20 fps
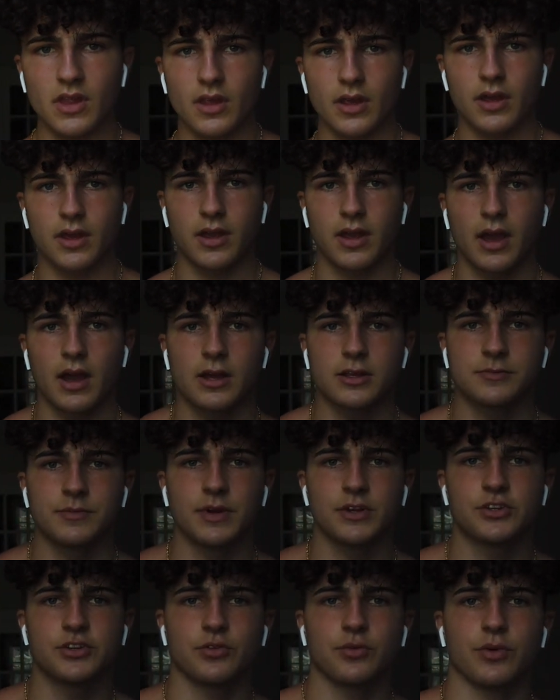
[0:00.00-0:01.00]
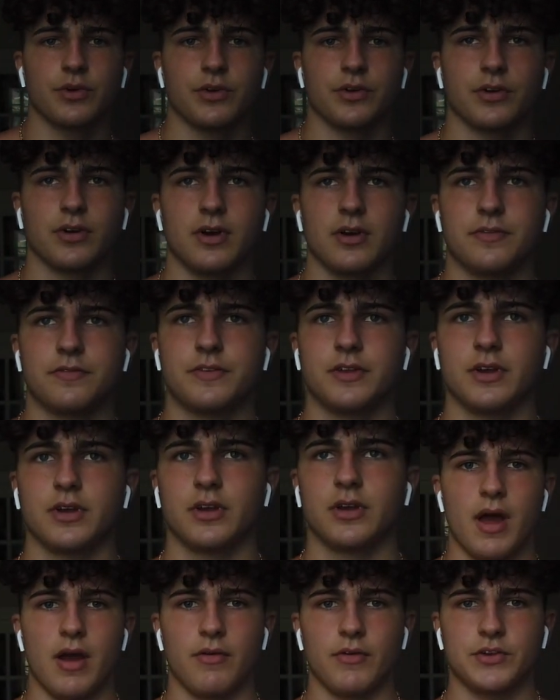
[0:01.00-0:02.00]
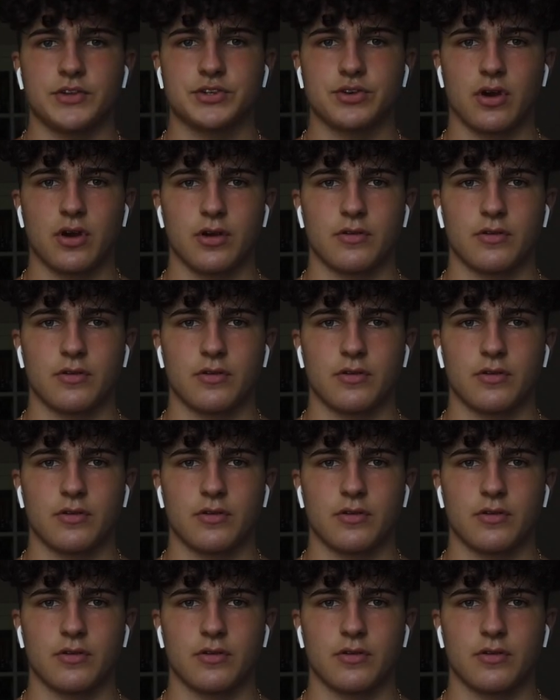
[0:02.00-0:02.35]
And guys, make sure when you're lifting, every so